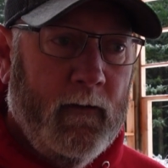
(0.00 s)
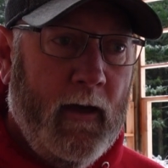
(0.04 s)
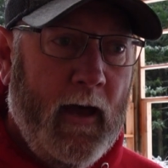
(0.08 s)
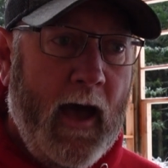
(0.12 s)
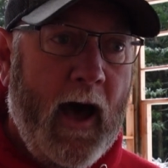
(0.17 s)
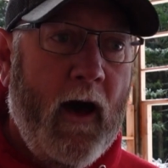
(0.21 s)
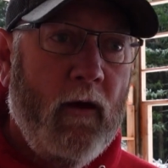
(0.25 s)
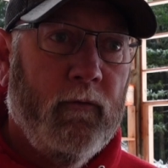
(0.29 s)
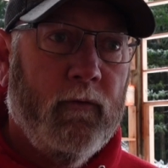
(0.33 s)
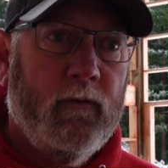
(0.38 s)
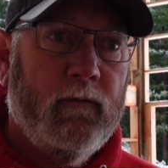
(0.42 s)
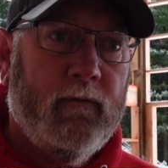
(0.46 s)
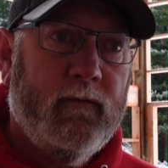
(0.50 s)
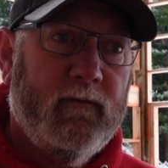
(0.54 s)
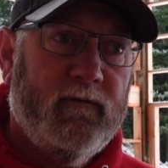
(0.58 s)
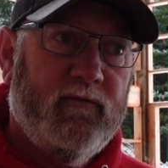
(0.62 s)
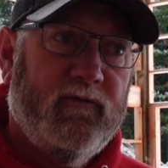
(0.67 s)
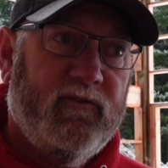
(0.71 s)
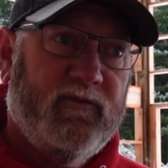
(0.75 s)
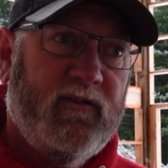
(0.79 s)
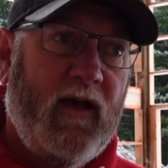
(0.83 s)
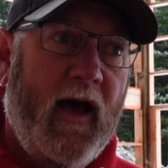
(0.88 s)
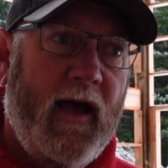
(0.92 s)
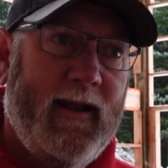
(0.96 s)

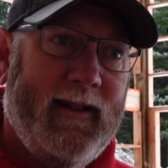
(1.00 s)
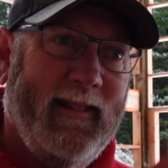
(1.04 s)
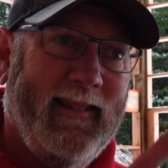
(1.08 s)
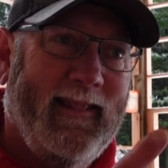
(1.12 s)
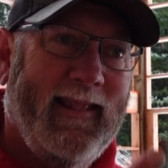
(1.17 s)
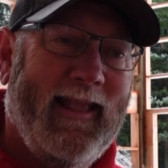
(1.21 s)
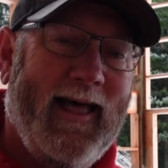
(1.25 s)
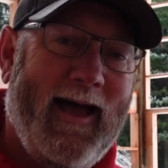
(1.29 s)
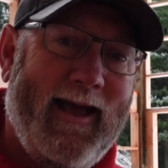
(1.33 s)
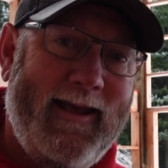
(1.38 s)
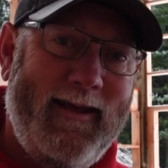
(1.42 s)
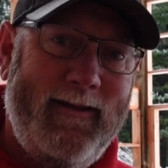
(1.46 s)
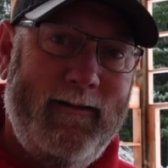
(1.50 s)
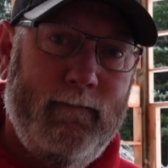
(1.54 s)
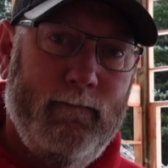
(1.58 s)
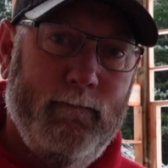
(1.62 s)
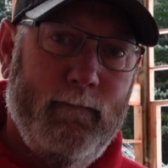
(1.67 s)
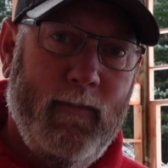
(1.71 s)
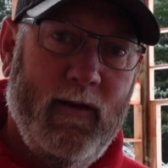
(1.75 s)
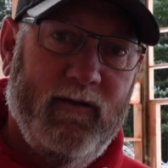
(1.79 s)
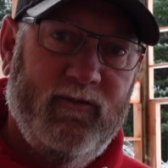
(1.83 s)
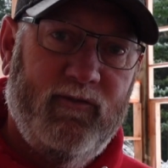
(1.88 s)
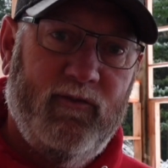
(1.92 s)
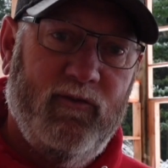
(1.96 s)
outside light
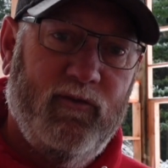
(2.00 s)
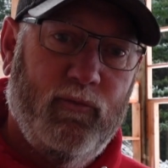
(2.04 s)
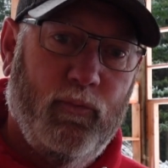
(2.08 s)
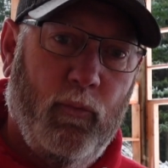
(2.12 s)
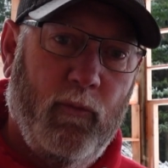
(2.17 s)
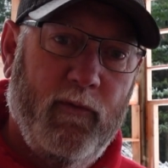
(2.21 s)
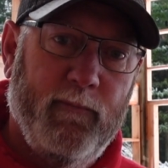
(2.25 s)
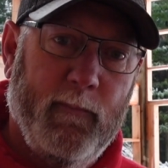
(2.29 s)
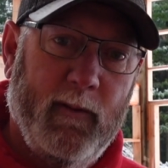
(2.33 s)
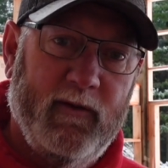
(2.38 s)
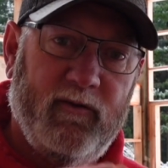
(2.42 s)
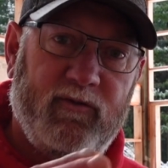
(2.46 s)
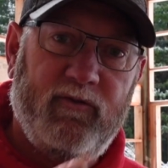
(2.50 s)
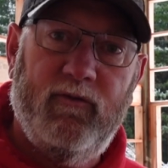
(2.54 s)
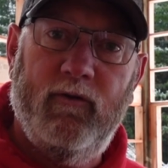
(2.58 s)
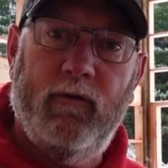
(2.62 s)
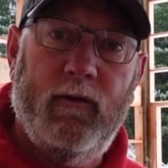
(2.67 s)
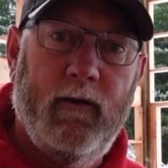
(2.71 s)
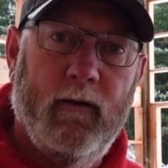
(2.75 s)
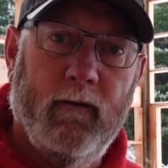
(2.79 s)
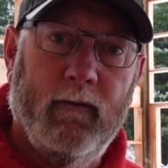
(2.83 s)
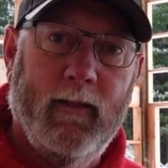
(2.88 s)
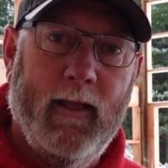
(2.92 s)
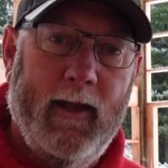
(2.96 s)
messes with my
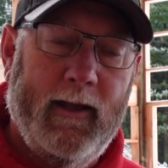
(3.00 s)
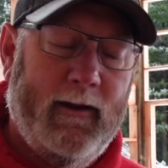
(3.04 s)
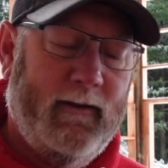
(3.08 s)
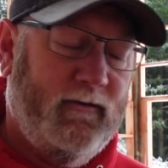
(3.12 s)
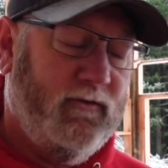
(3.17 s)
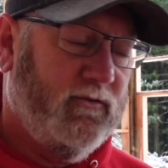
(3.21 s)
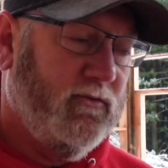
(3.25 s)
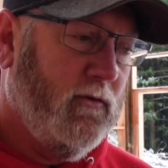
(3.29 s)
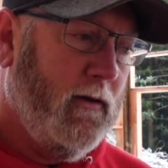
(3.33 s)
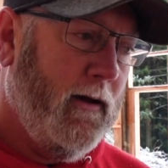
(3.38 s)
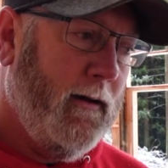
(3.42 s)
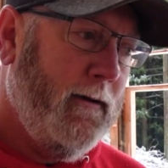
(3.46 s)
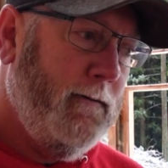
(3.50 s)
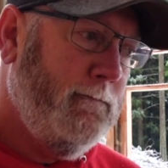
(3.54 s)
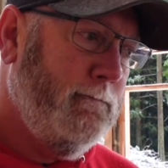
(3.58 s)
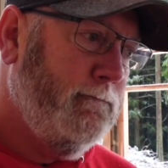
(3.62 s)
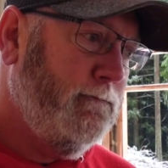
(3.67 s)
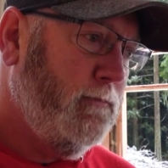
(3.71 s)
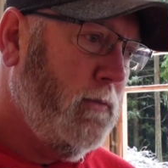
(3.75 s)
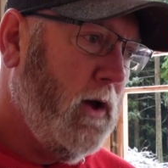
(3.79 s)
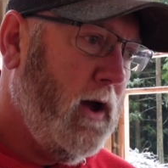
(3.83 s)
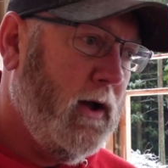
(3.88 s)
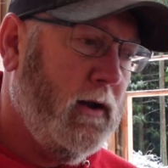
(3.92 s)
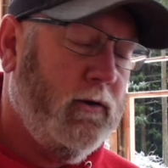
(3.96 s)
studio lighting, so
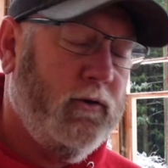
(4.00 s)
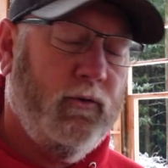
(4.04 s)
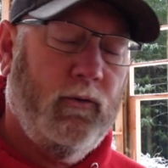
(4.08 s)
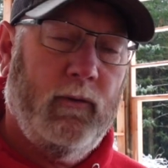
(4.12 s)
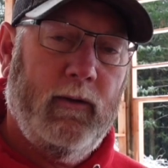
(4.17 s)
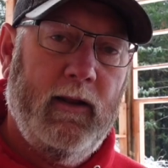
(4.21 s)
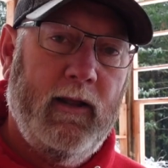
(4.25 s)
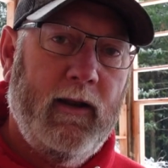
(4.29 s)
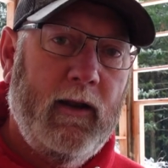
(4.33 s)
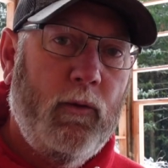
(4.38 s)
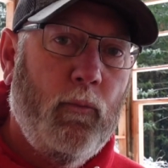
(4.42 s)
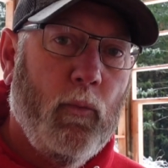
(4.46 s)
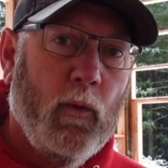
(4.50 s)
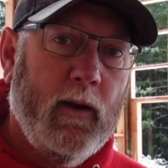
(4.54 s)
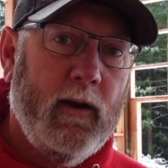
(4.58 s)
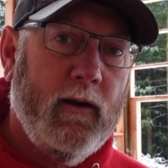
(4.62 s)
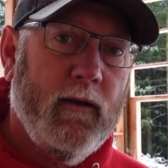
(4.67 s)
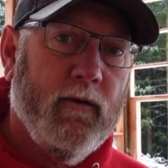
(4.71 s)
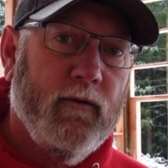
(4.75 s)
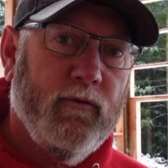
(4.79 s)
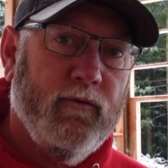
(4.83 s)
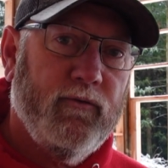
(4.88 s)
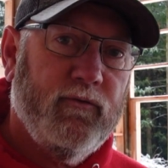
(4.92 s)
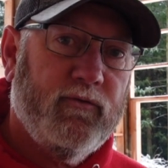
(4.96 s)
I'm not doing any
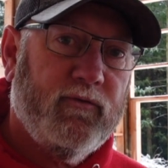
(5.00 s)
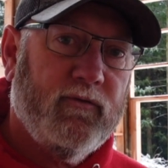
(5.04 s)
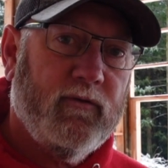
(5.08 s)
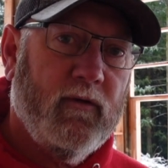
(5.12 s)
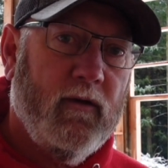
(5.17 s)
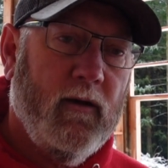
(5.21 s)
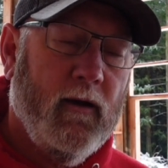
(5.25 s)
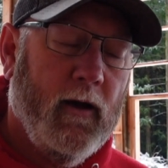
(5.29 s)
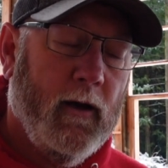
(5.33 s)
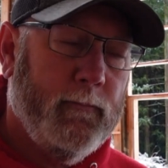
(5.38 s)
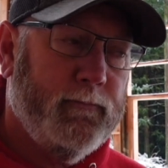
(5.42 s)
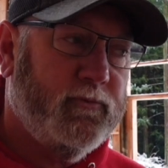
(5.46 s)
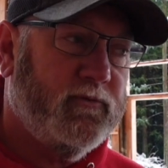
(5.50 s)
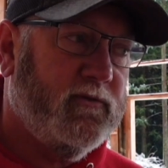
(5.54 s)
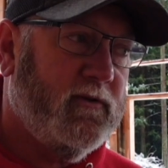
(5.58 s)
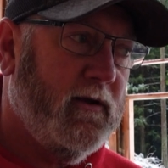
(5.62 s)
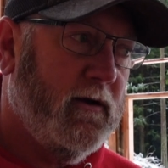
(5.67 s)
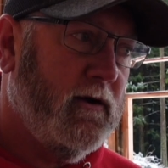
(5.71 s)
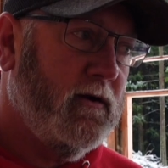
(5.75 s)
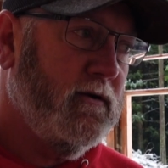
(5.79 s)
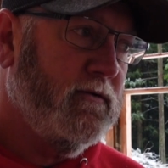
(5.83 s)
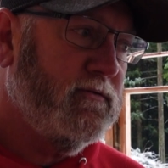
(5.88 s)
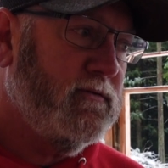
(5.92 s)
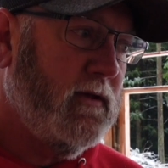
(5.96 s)
windows
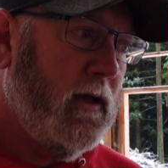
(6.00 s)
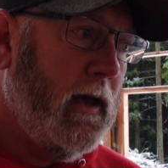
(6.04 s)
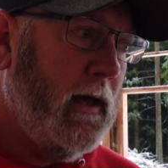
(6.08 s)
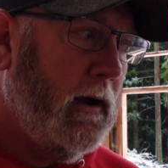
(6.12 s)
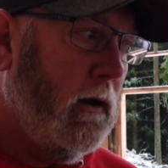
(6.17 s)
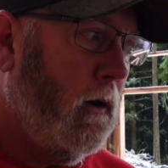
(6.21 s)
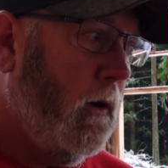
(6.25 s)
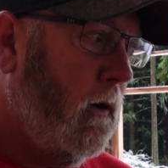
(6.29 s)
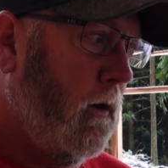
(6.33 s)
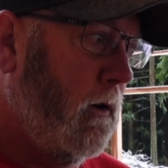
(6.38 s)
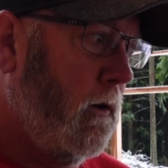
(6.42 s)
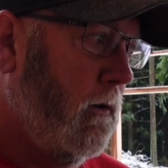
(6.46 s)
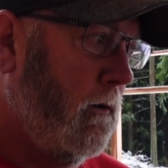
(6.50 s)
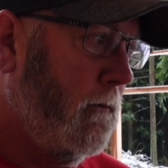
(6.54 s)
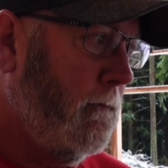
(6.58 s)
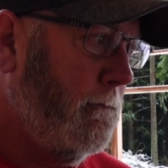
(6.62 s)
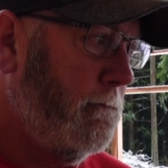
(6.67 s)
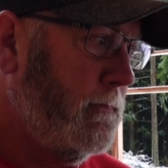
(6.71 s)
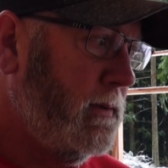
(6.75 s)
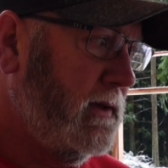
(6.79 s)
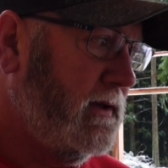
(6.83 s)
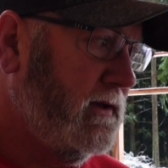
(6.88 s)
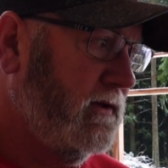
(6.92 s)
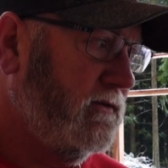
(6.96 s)
upstairs at all
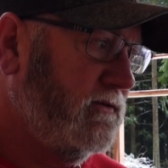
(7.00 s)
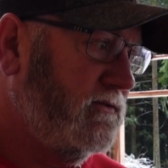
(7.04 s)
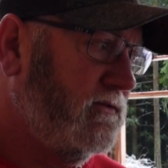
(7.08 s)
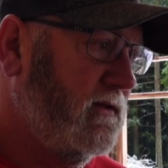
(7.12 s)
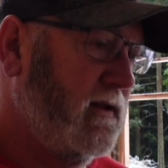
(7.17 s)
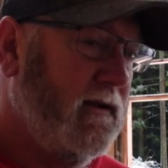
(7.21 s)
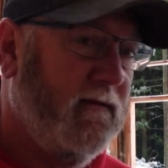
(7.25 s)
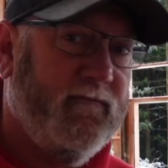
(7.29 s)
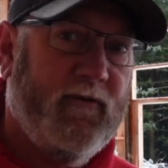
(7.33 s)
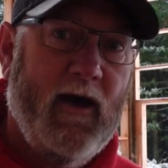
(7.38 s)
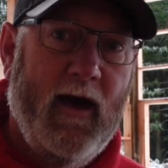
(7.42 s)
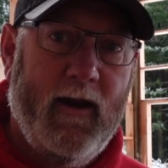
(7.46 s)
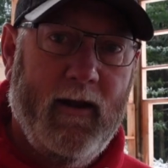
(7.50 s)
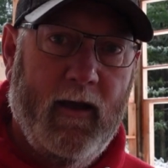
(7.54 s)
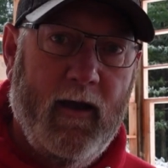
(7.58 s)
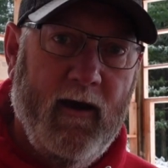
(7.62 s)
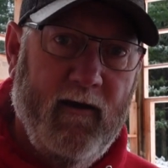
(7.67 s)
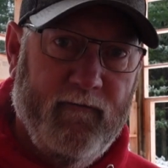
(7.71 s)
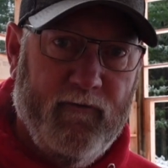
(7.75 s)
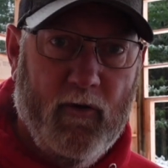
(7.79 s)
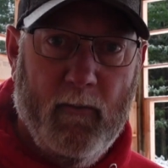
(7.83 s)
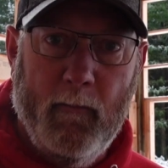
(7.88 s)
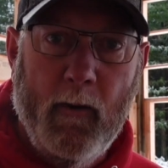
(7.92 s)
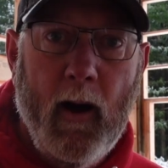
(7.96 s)
because then I've got to
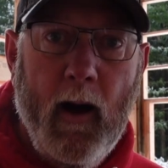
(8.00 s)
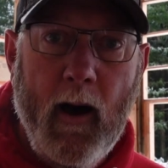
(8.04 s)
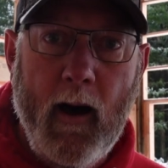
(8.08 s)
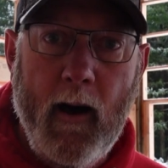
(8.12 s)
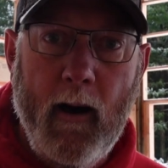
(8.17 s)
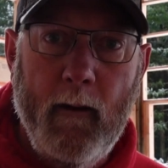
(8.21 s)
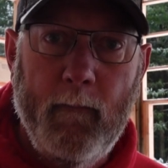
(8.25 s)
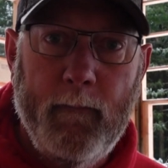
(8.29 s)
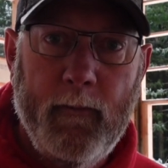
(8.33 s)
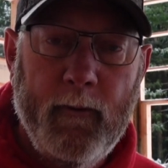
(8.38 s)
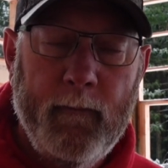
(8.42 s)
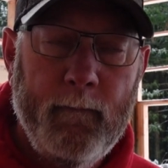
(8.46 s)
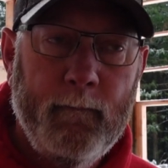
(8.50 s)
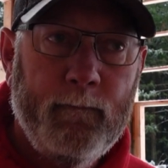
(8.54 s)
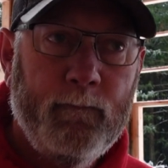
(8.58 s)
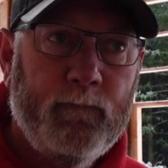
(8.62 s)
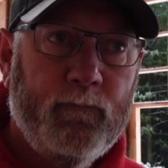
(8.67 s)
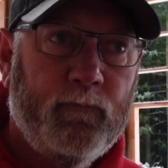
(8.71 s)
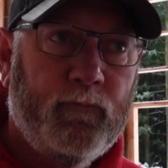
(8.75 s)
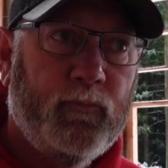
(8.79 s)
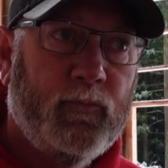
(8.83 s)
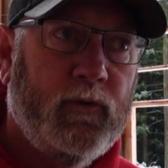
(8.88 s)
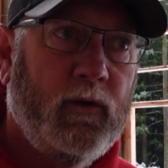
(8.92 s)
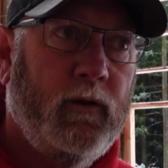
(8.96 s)
cover them up
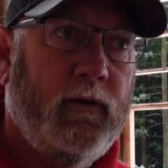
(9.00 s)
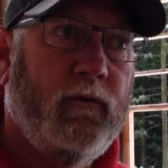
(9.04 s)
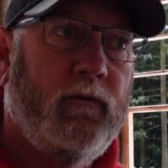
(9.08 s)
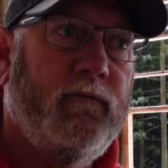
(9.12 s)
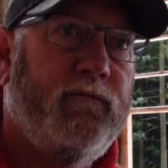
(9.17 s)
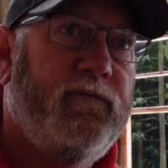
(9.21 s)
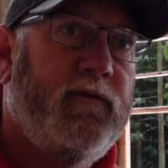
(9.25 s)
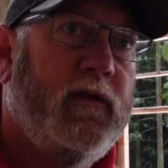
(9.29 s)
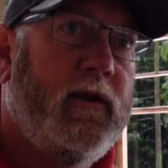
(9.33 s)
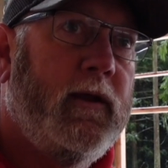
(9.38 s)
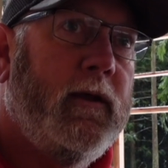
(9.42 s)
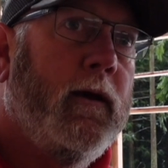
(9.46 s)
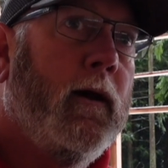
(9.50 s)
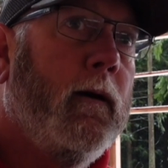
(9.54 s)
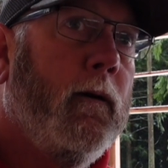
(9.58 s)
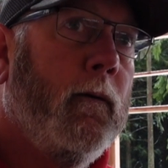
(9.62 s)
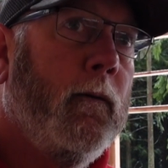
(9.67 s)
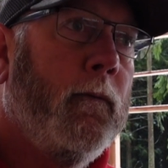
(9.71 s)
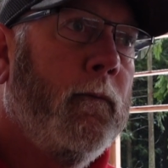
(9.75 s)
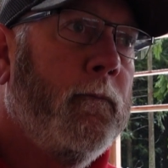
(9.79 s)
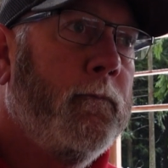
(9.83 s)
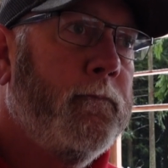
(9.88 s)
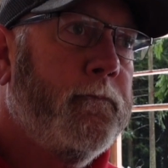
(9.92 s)
to do video.